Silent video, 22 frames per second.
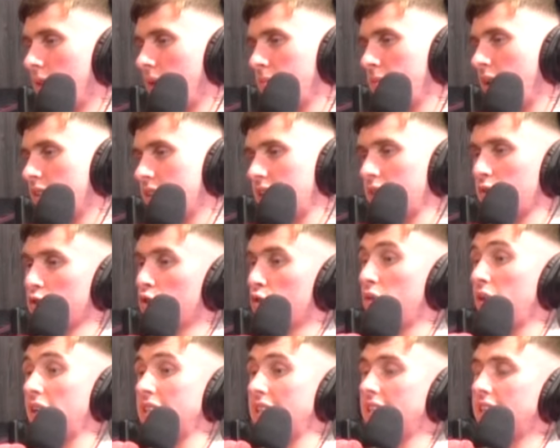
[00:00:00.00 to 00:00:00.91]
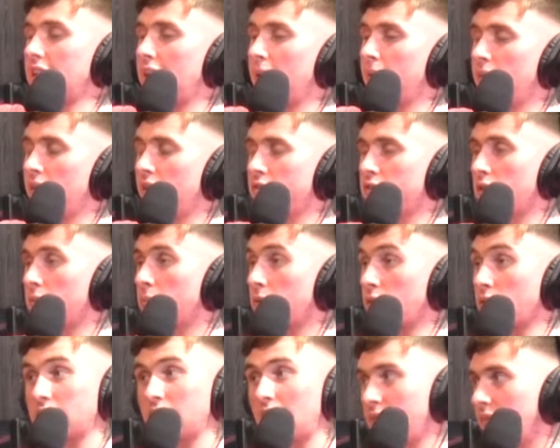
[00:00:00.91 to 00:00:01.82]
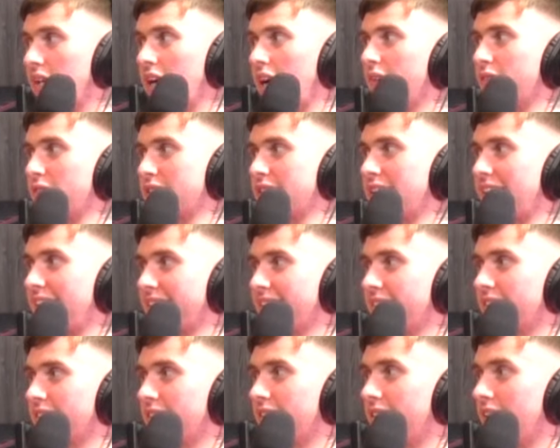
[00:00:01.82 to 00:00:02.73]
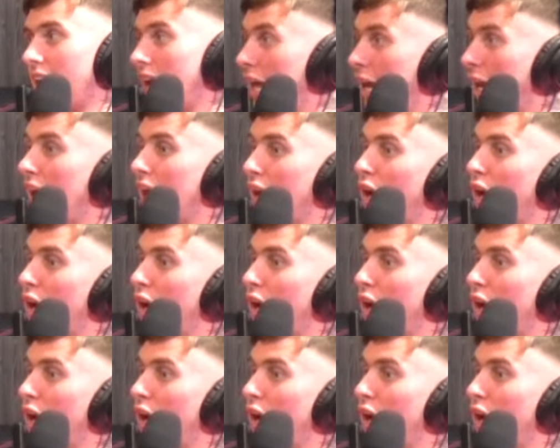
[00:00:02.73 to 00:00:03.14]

I'm not saying there's crazy time left there, but there's definitely half a second yeah.